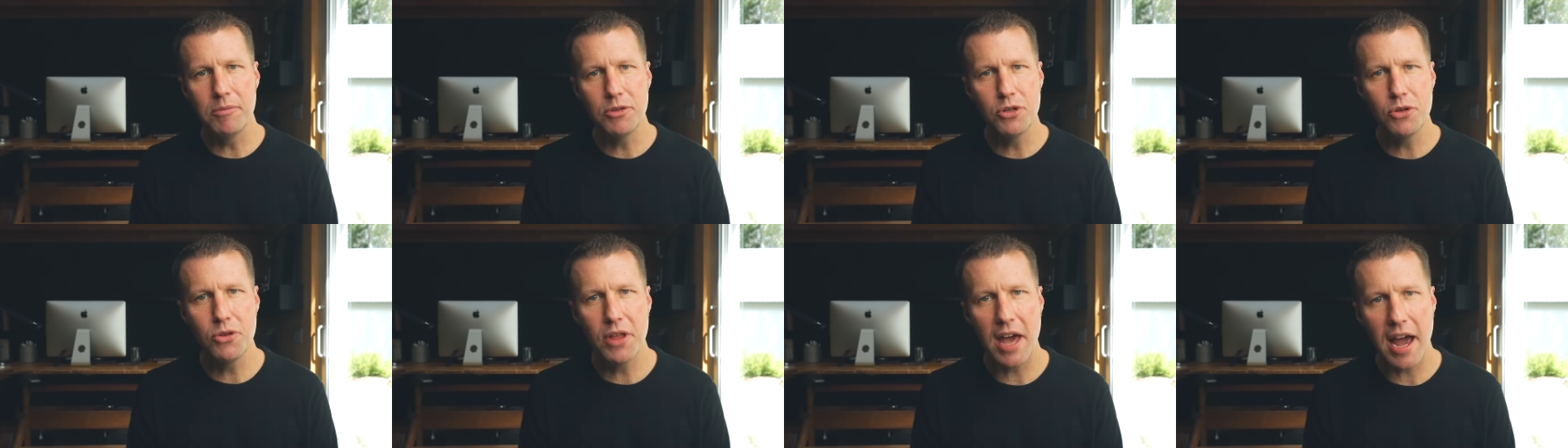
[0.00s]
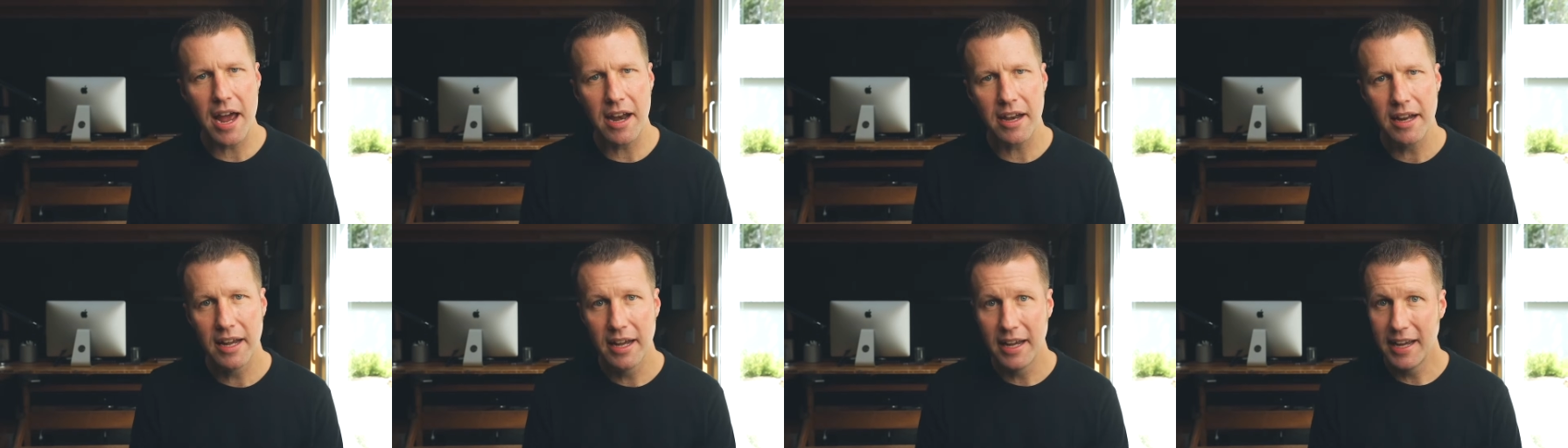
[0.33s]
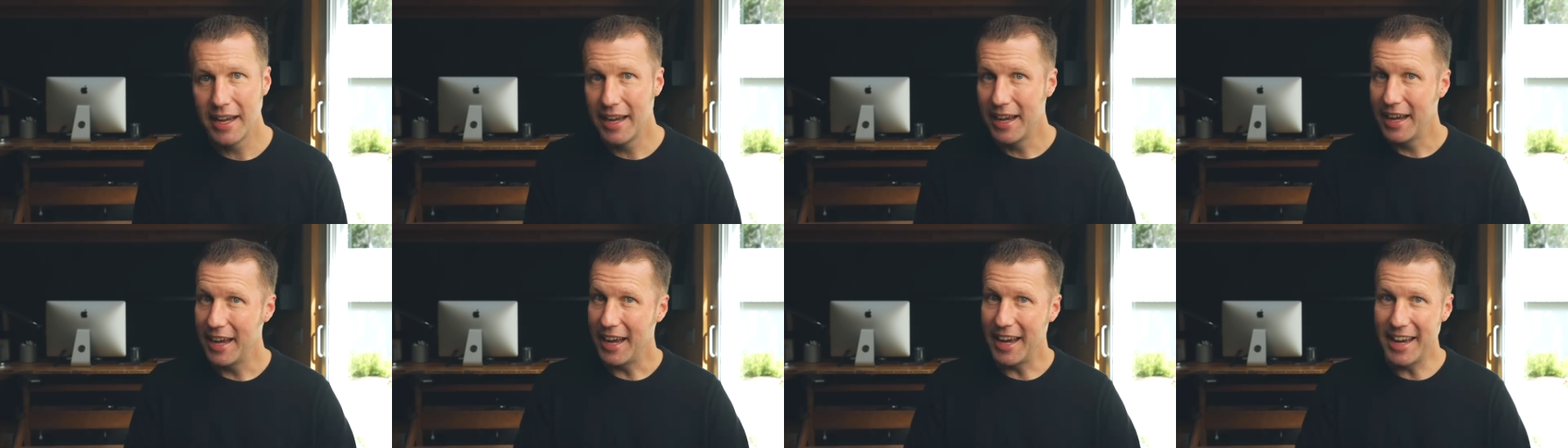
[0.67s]
do that
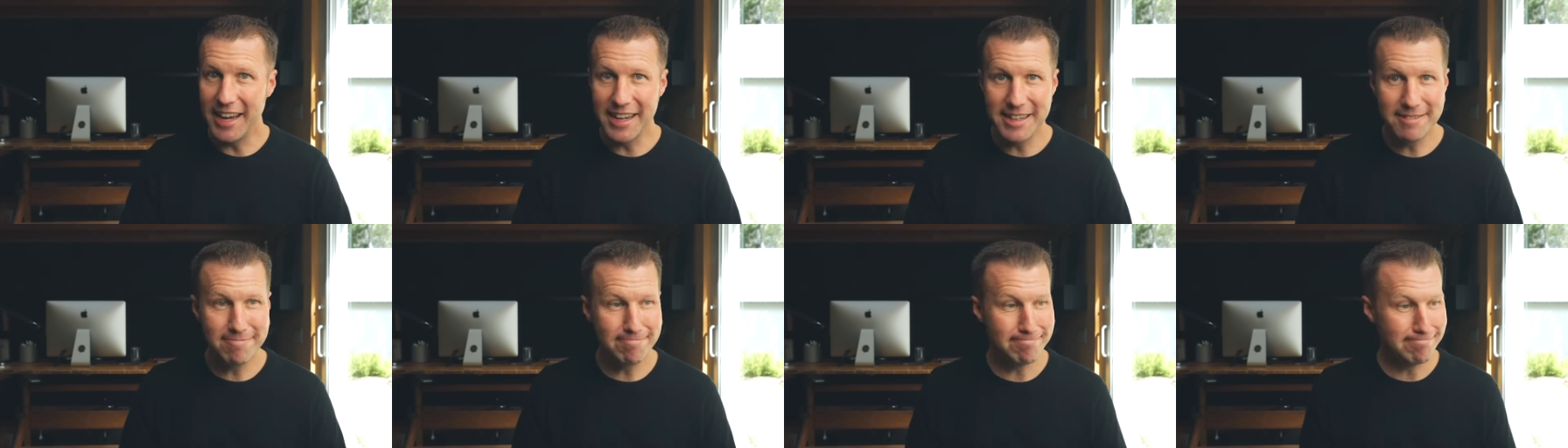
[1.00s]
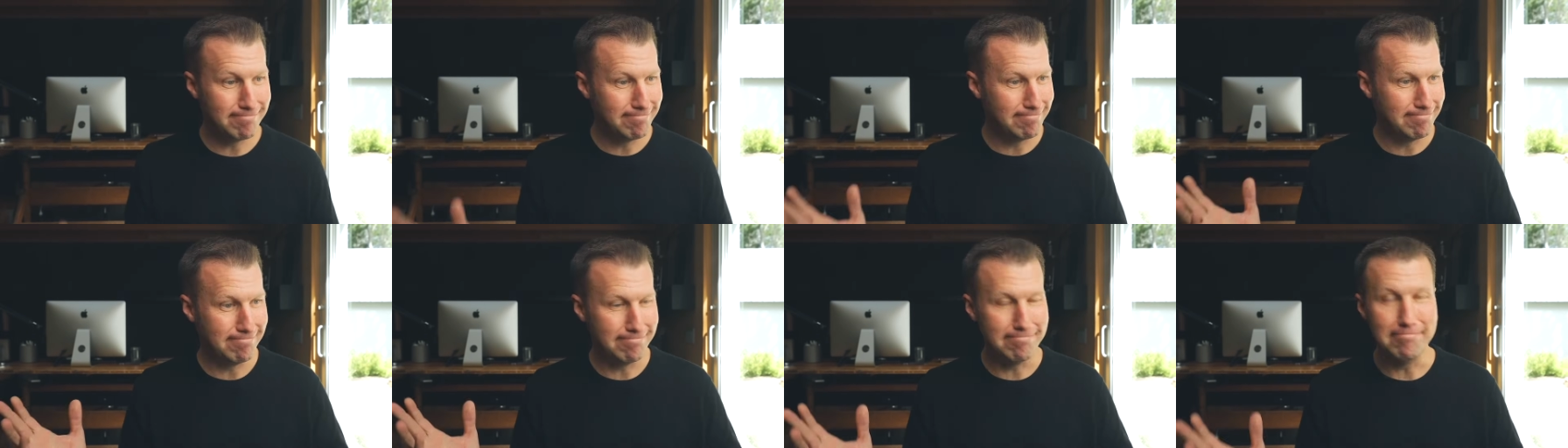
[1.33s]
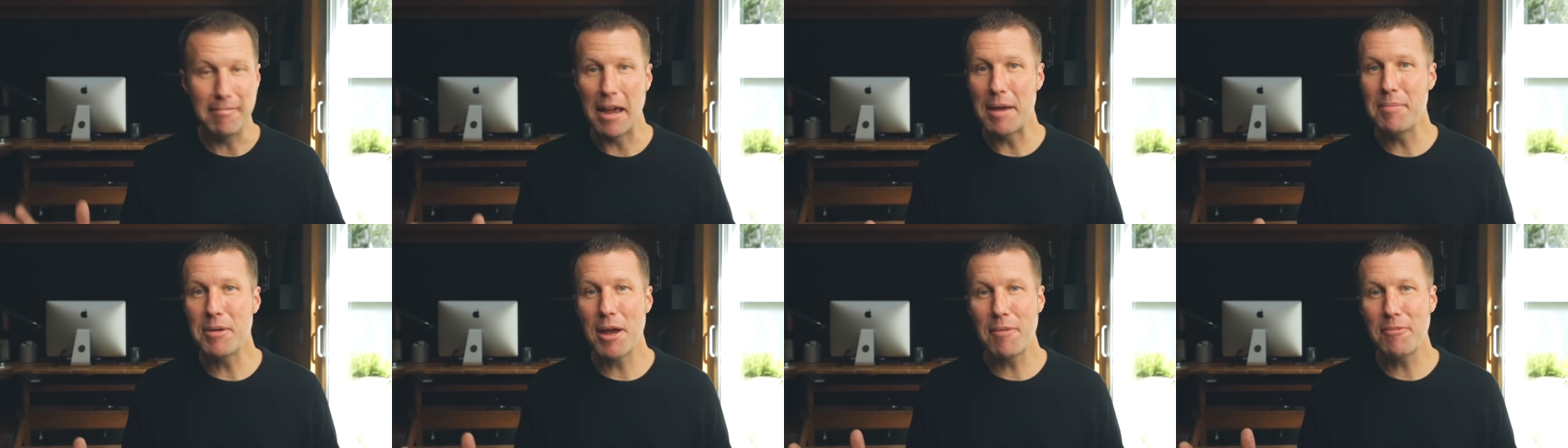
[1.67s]
and
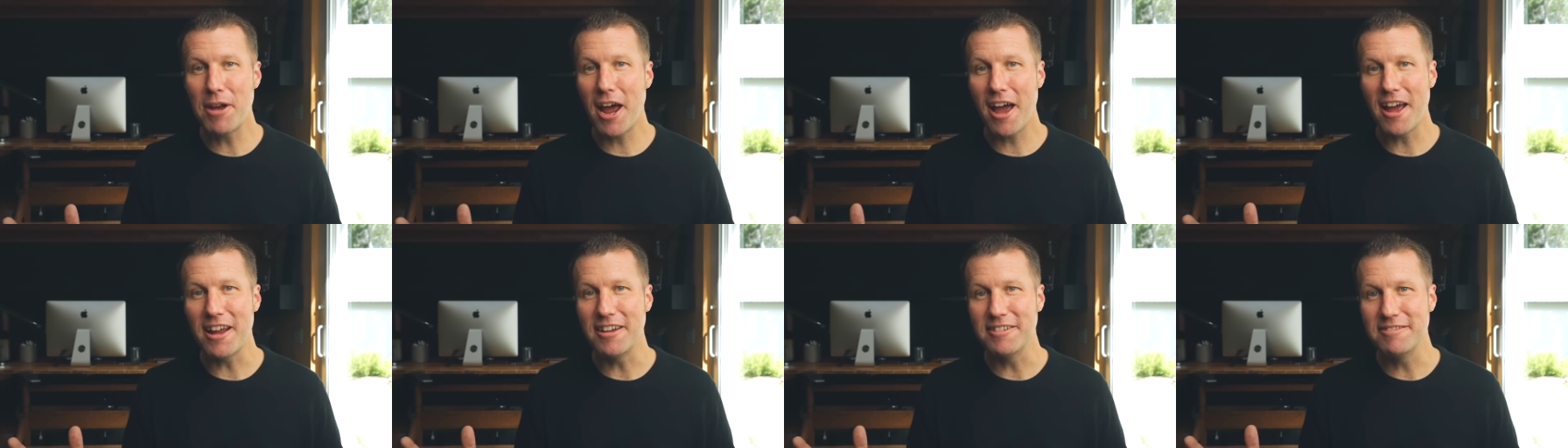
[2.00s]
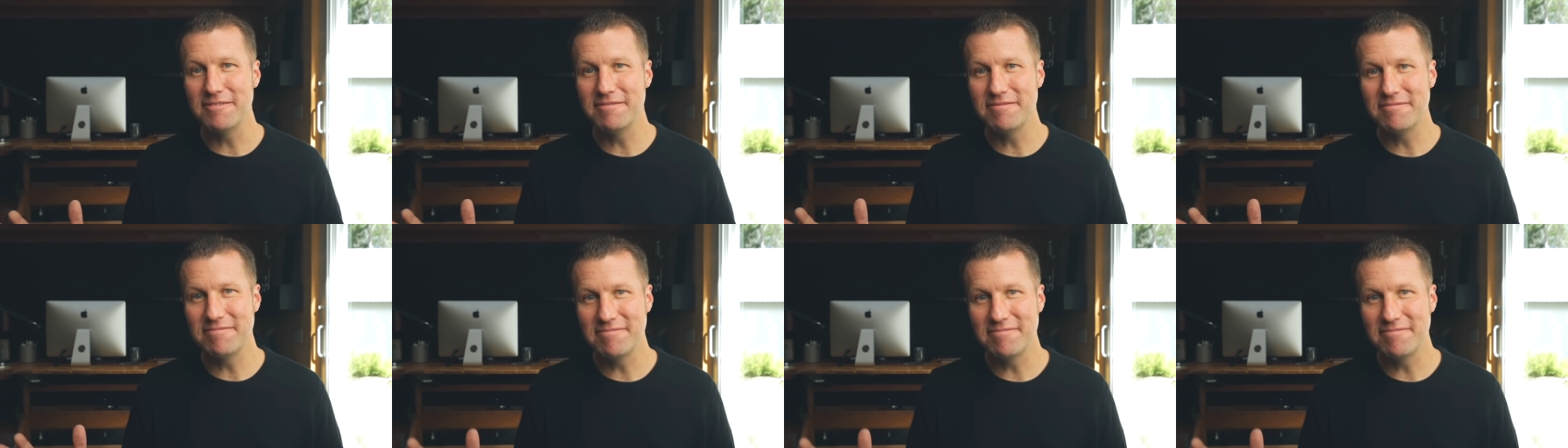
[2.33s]
maybe I'm not.